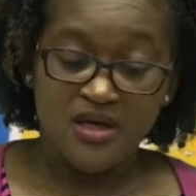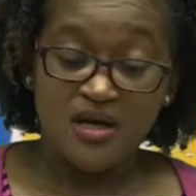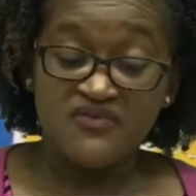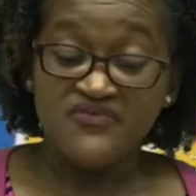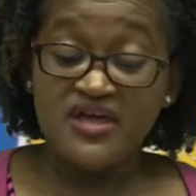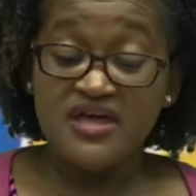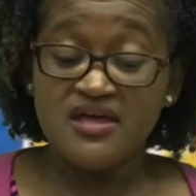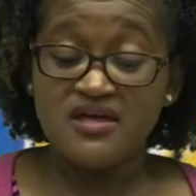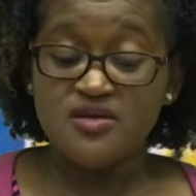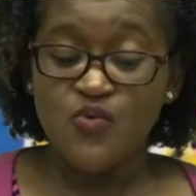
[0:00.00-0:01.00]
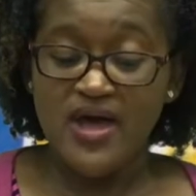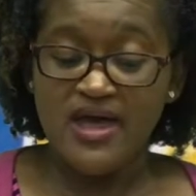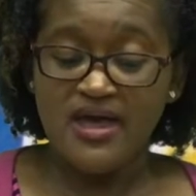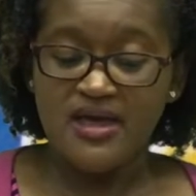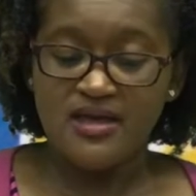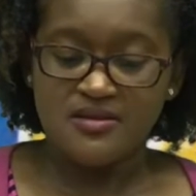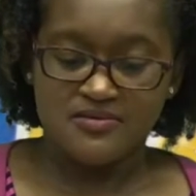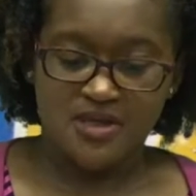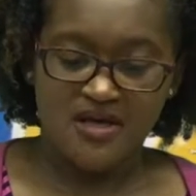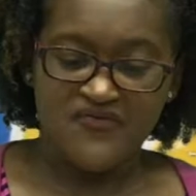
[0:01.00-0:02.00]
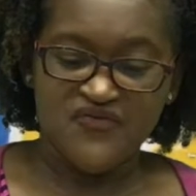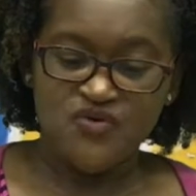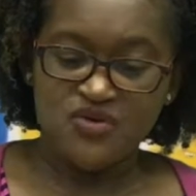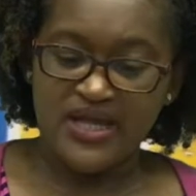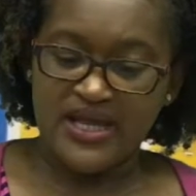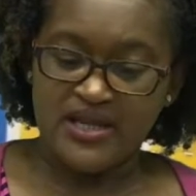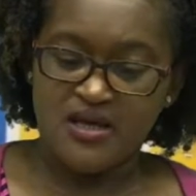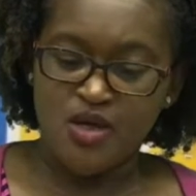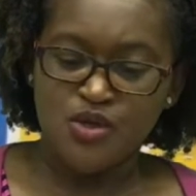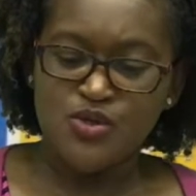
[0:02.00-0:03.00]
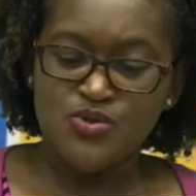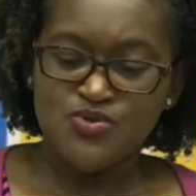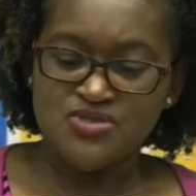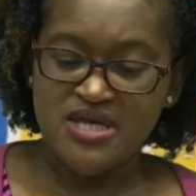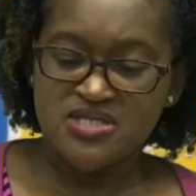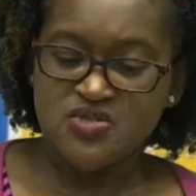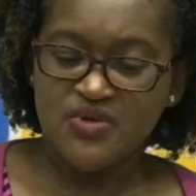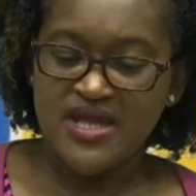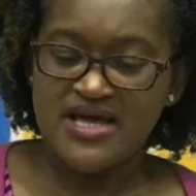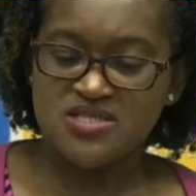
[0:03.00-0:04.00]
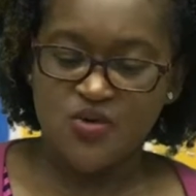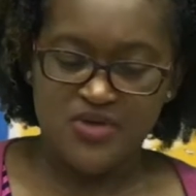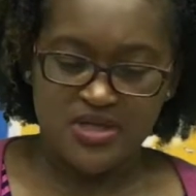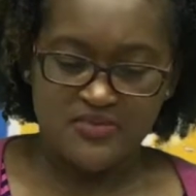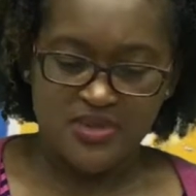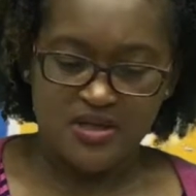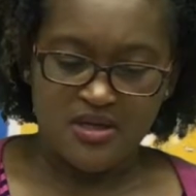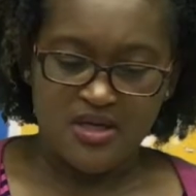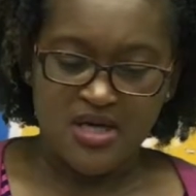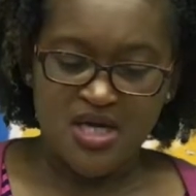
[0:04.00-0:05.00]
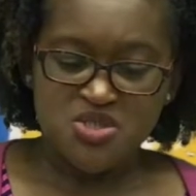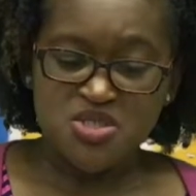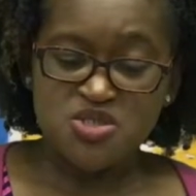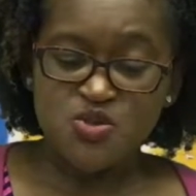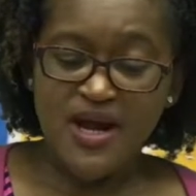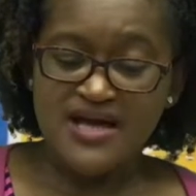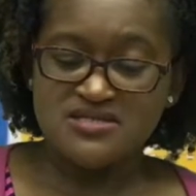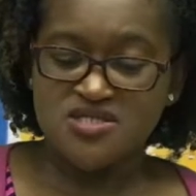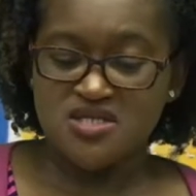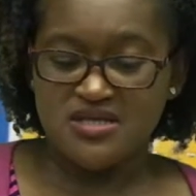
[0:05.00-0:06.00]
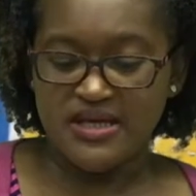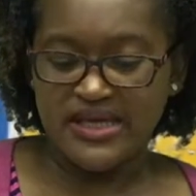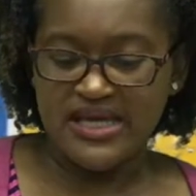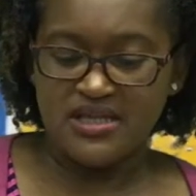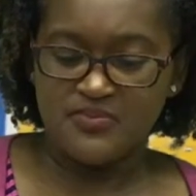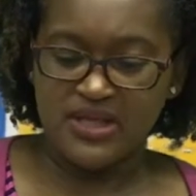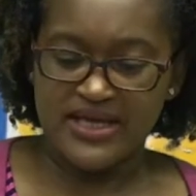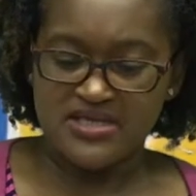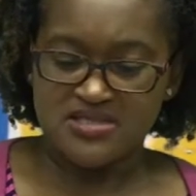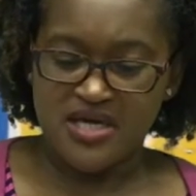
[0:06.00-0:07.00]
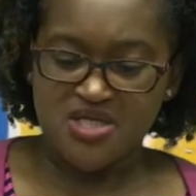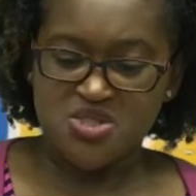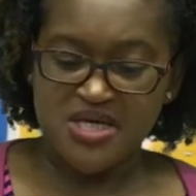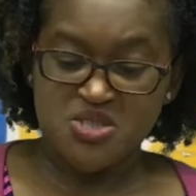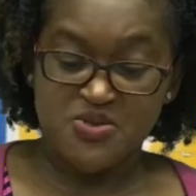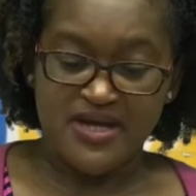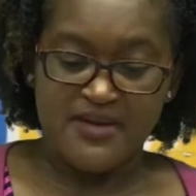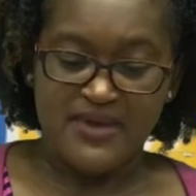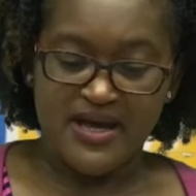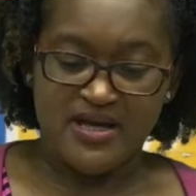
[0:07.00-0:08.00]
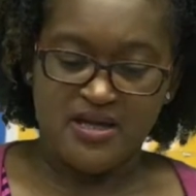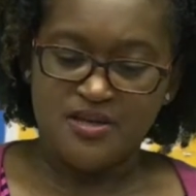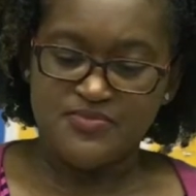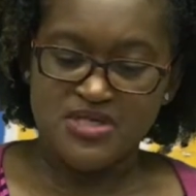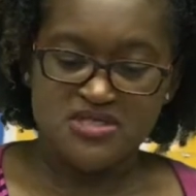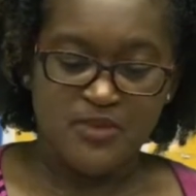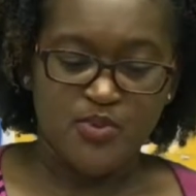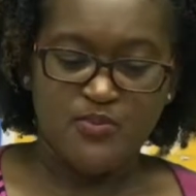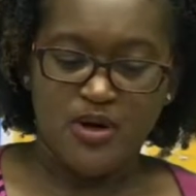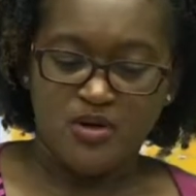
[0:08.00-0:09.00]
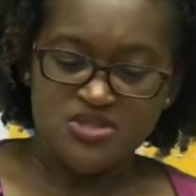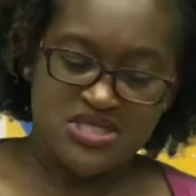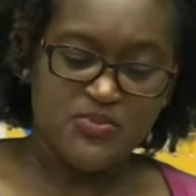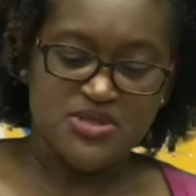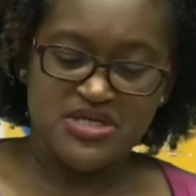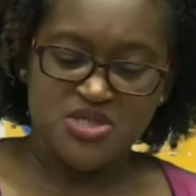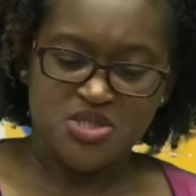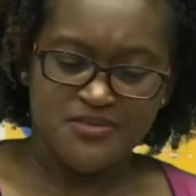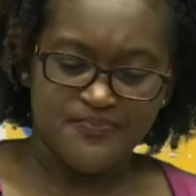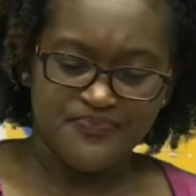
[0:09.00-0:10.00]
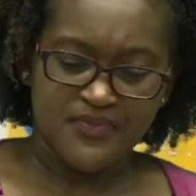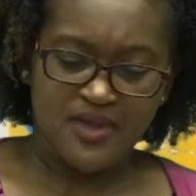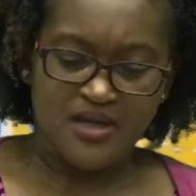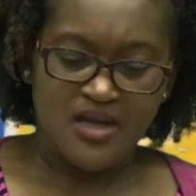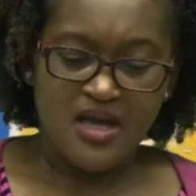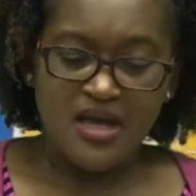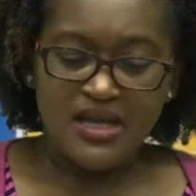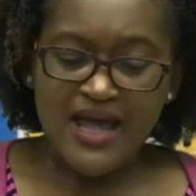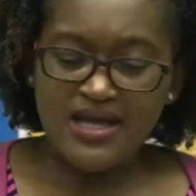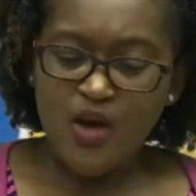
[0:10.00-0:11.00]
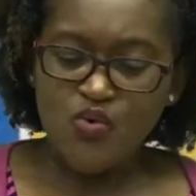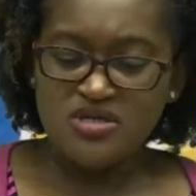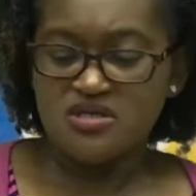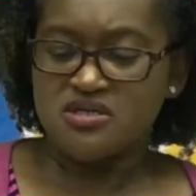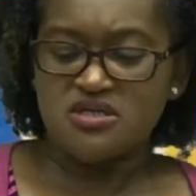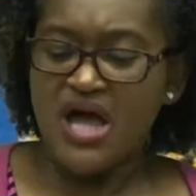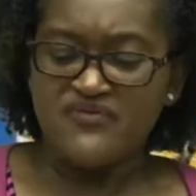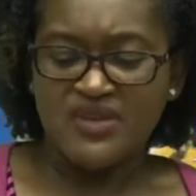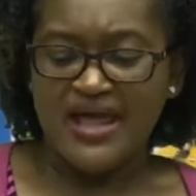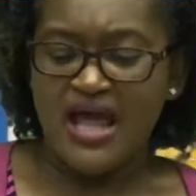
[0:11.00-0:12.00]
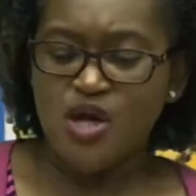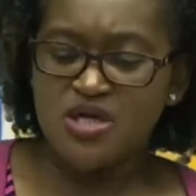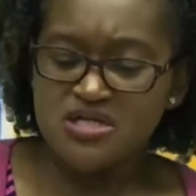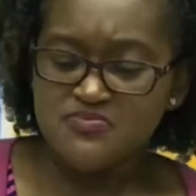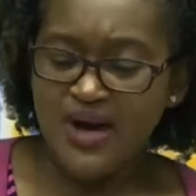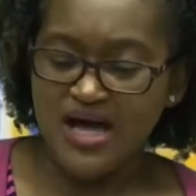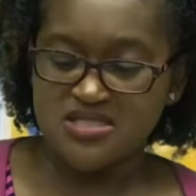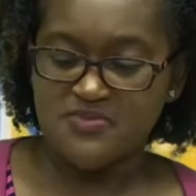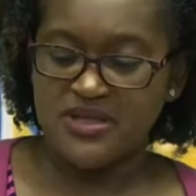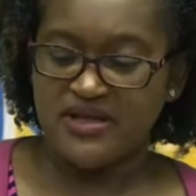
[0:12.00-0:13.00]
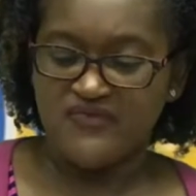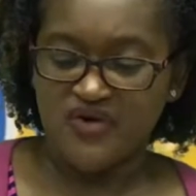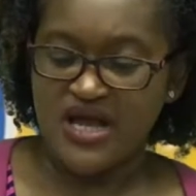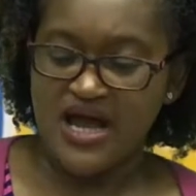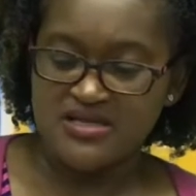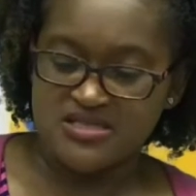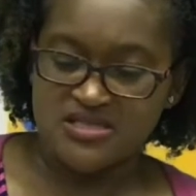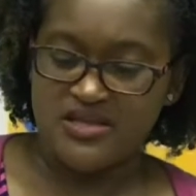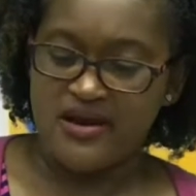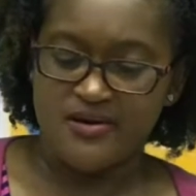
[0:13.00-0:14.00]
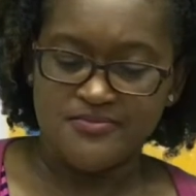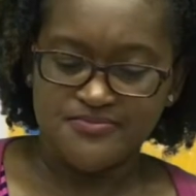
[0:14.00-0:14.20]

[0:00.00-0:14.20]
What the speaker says: Fenway, Food Lady coos, sweet as cream. She strides into the eating place, gesturing at my supper dish, like I couldn't possibly forgotten it's there.